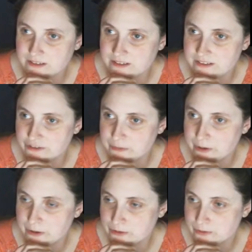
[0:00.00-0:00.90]
There's
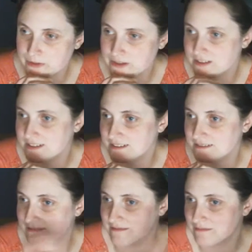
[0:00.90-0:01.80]
post work
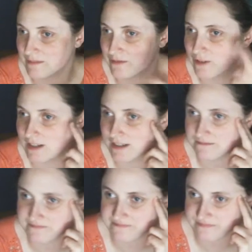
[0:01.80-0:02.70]
and before.
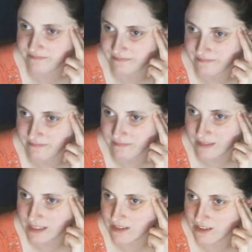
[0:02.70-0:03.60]

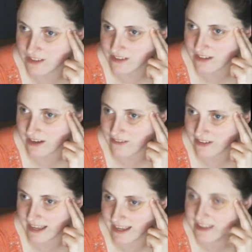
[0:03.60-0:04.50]
There's the cover of
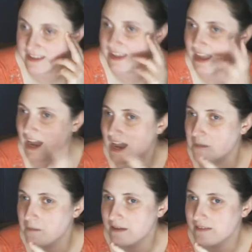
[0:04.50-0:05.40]
that.
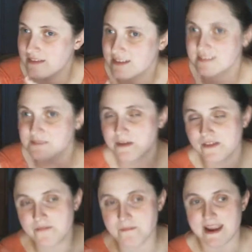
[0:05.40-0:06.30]
This is
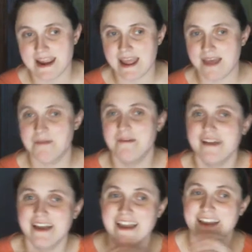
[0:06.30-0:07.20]
Mother Mayhem
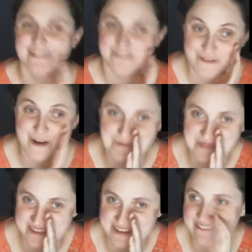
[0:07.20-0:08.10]
from
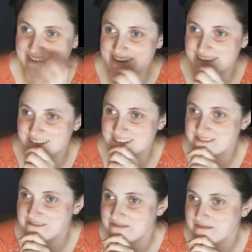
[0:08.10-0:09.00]
City of Heroes.
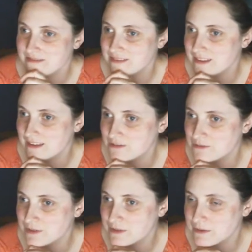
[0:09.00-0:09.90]
I was
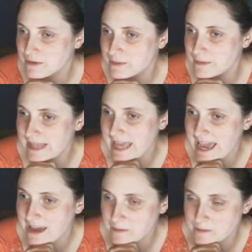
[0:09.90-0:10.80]
really, really, really
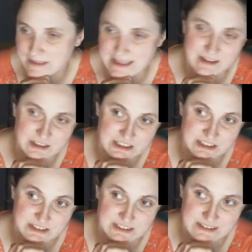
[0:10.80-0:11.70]
happy with how she
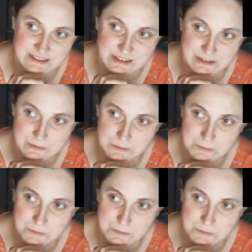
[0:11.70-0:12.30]
turned out too.